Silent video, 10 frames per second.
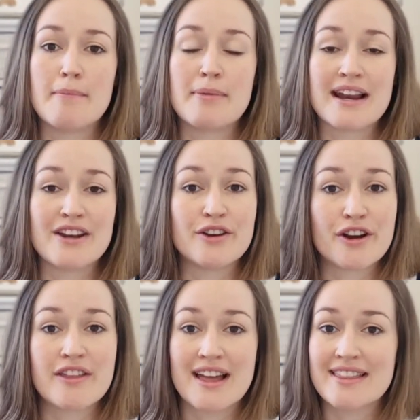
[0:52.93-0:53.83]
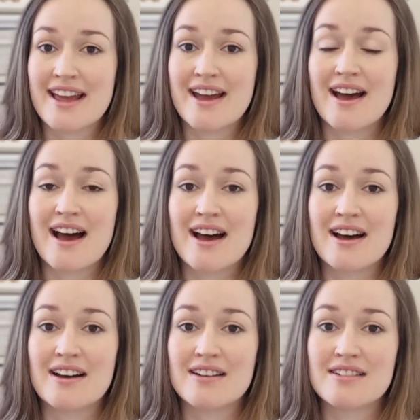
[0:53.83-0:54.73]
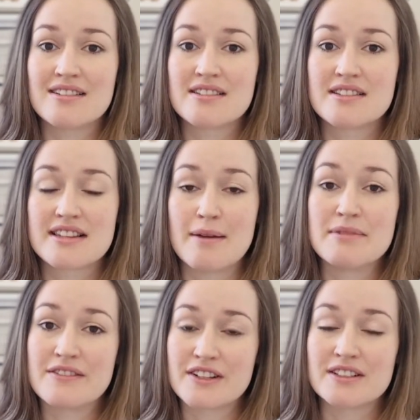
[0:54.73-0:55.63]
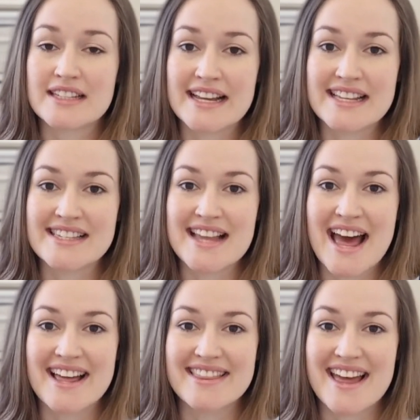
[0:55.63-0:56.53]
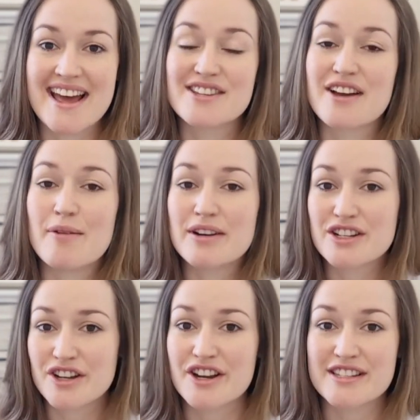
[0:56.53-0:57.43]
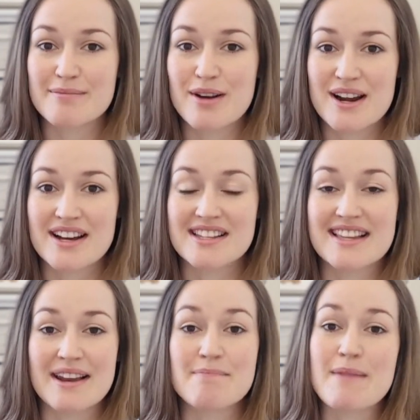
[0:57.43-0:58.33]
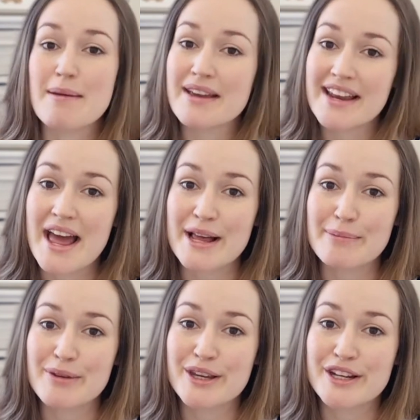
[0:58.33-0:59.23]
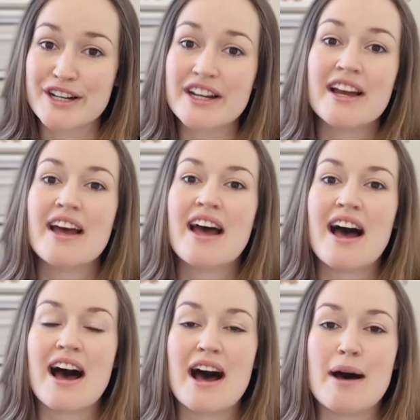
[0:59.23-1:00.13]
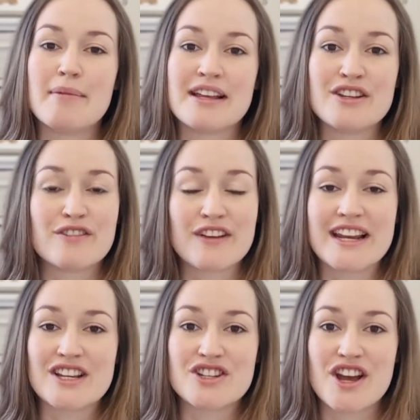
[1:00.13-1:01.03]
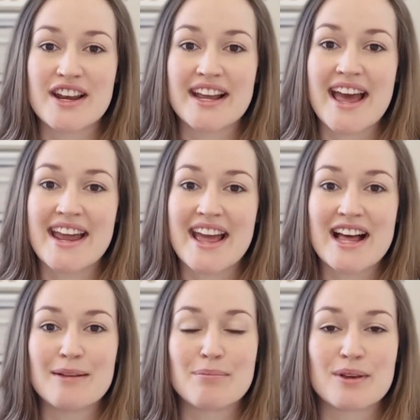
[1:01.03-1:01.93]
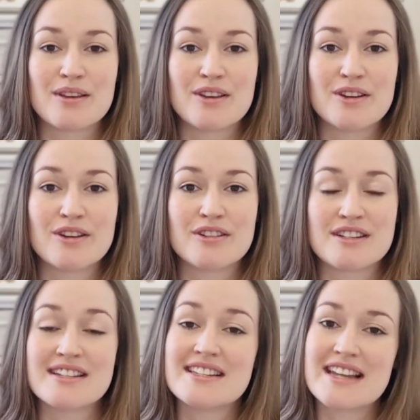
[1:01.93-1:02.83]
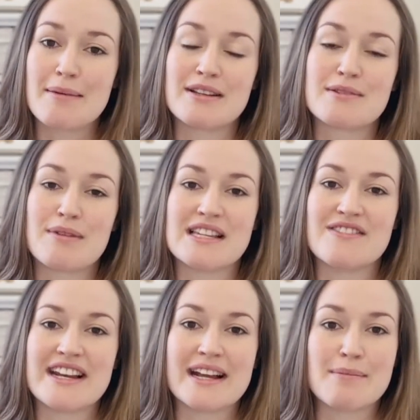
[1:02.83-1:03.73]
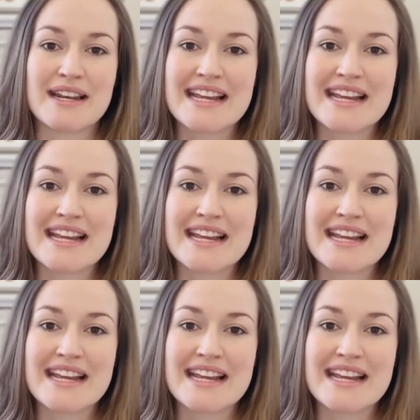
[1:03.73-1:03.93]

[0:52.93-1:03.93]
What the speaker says: But I know that there are some difficulties out there. So I want to show you some products that maybe can help you in your feeding journey and help you just establish breastfeeding a bit